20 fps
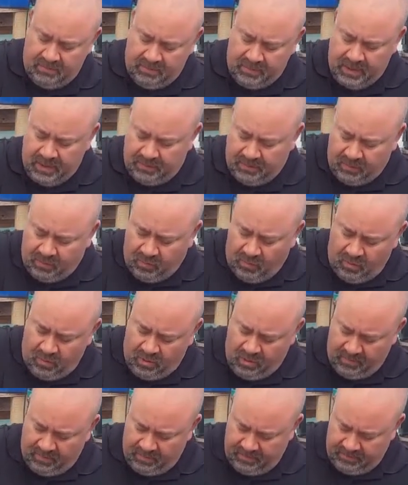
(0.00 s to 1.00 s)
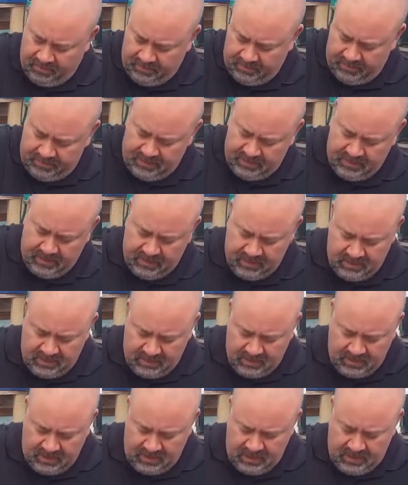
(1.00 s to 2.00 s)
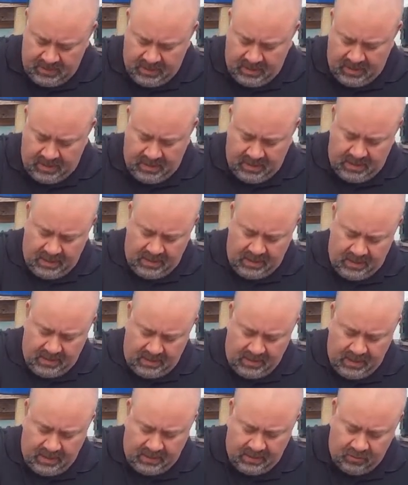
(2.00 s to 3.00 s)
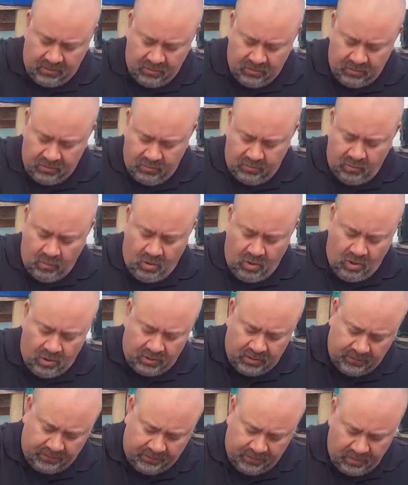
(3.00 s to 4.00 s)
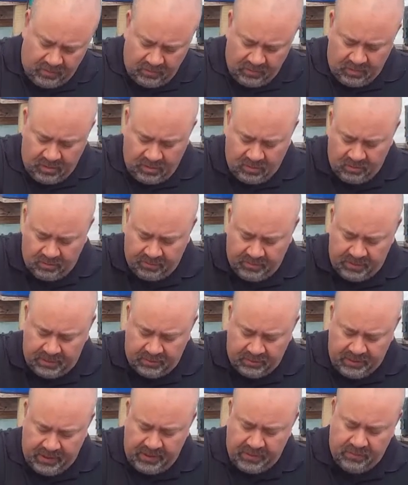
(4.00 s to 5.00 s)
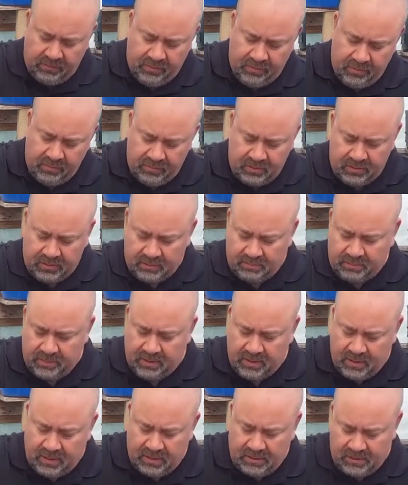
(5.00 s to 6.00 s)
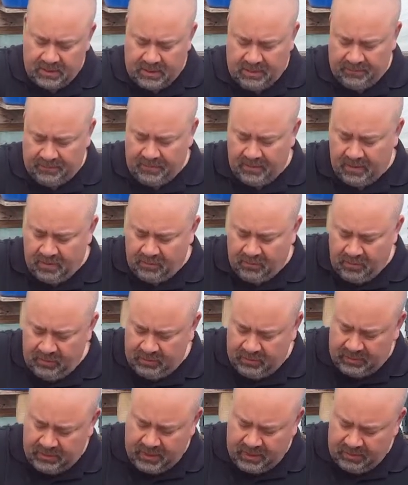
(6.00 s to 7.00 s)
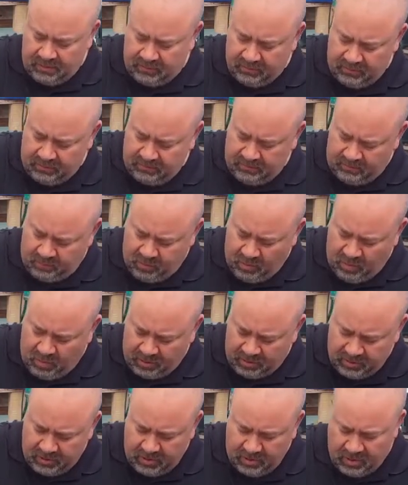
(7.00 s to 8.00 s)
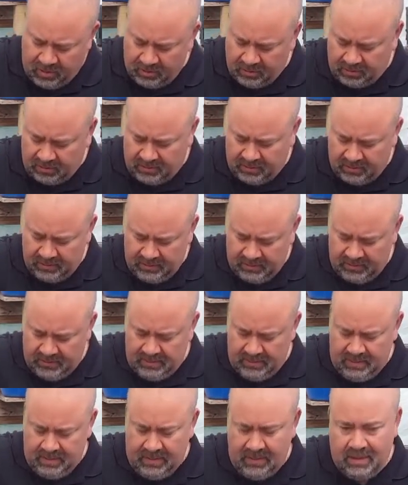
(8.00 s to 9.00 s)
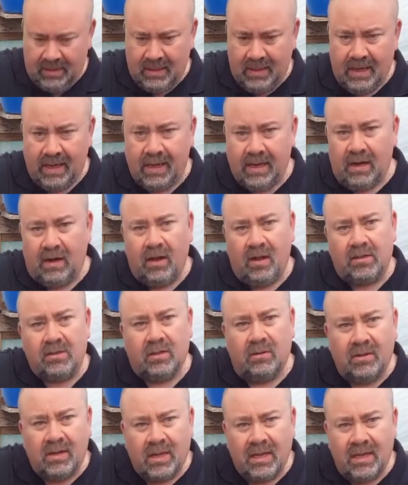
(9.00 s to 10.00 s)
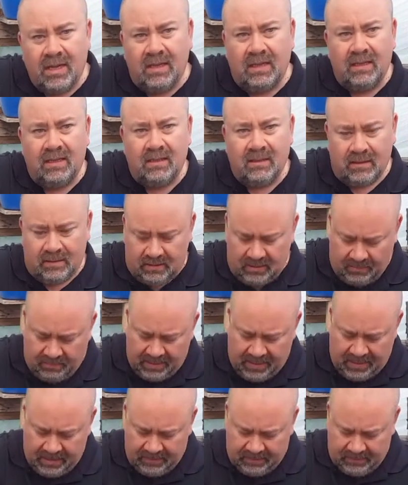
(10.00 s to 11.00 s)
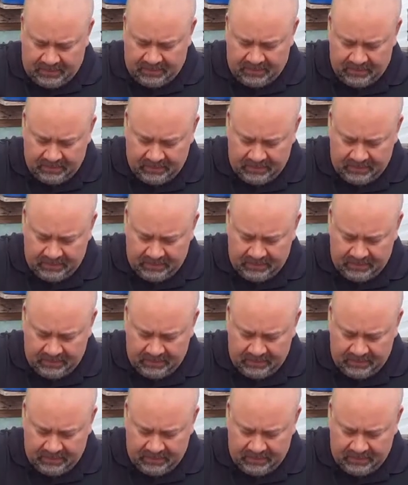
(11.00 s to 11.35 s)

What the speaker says: keep it warm, get the good water flow going between the roots, because if your roots get waterlogged, it can also kill the plant.